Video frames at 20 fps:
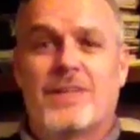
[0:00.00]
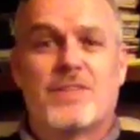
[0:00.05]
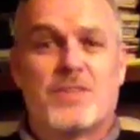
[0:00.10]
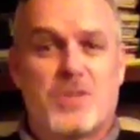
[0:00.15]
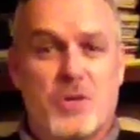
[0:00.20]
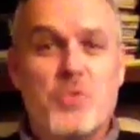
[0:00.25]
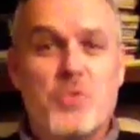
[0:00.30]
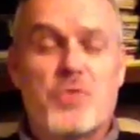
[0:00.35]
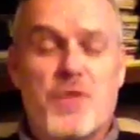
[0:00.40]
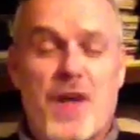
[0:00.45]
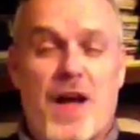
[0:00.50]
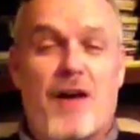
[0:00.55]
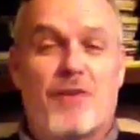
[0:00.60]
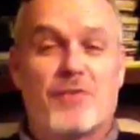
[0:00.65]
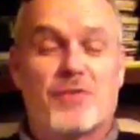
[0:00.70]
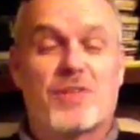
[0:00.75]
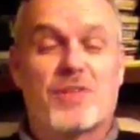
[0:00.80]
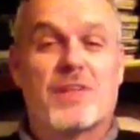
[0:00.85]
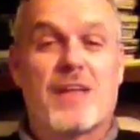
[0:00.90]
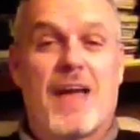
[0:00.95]

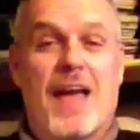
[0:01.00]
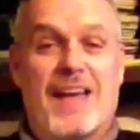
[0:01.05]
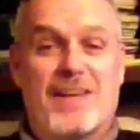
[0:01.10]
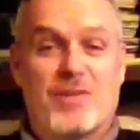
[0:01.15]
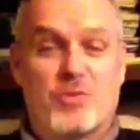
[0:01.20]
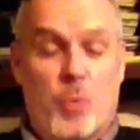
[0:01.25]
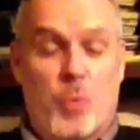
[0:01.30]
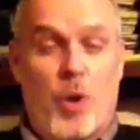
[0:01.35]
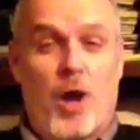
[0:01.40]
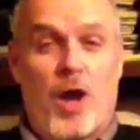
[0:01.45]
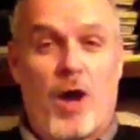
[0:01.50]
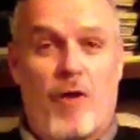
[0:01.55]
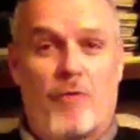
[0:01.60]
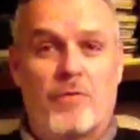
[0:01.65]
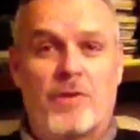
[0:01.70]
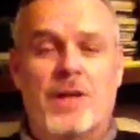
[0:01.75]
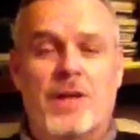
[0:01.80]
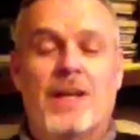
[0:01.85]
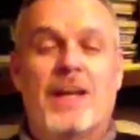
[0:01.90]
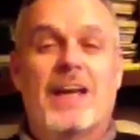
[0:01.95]
2012
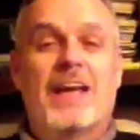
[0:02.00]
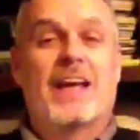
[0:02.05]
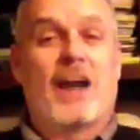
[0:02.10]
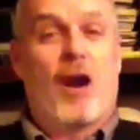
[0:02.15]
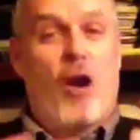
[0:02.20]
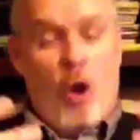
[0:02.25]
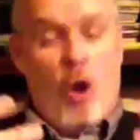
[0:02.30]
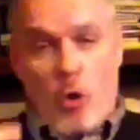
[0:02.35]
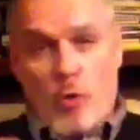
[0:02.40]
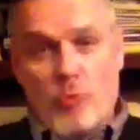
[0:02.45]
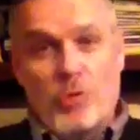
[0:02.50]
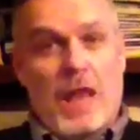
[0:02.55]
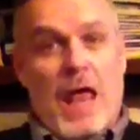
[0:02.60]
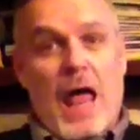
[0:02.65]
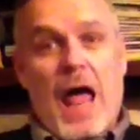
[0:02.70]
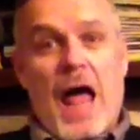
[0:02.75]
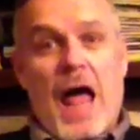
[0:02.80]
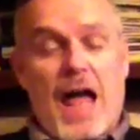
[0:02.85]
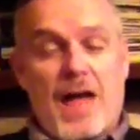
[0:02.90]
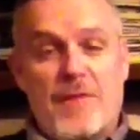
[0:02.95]
in our own
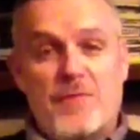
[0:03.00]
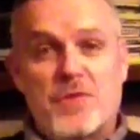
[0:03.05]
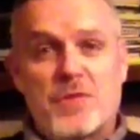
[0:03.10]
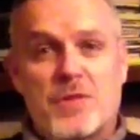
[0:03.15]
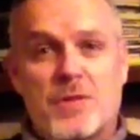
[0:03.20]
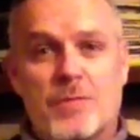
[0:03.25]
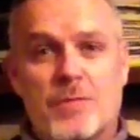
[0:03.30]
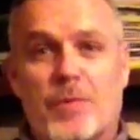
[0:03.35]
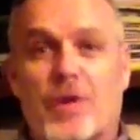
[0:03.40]
lives,